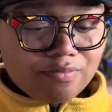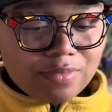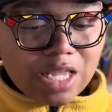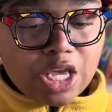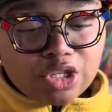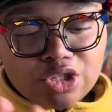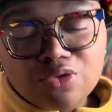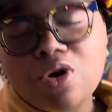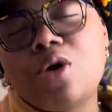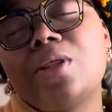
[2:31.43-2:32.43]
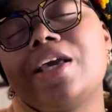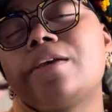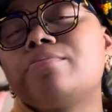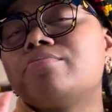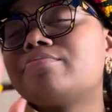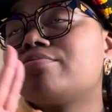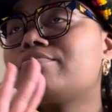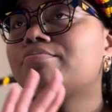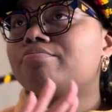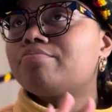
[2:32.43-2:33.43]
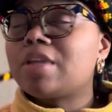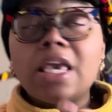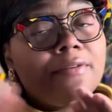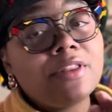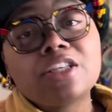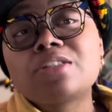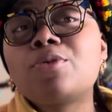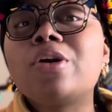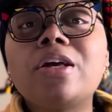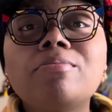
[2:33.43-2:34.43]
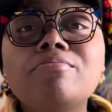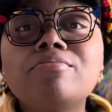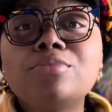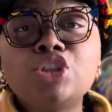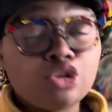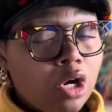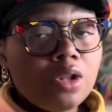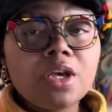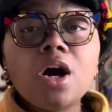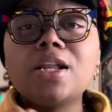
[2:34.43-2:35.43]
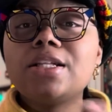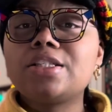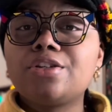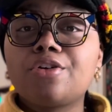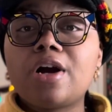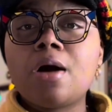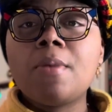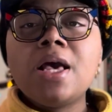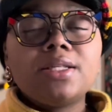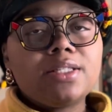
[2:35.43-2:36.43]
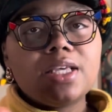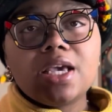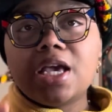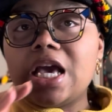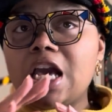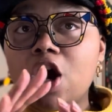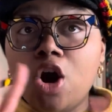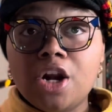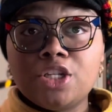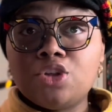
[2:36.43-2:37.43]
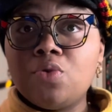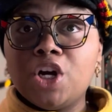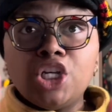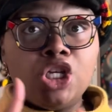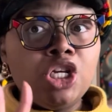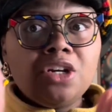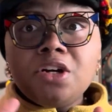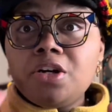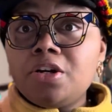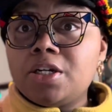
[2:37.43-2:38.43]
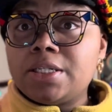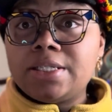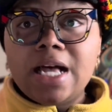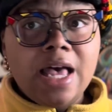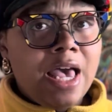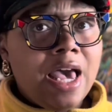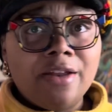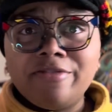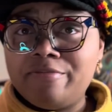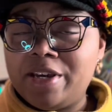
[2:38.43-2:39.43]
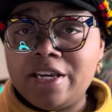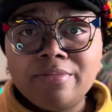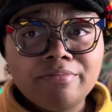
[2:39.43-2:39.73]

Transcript: scrolling, even this morning, scrolling on Instagram, seeing artists who are years ahead of me,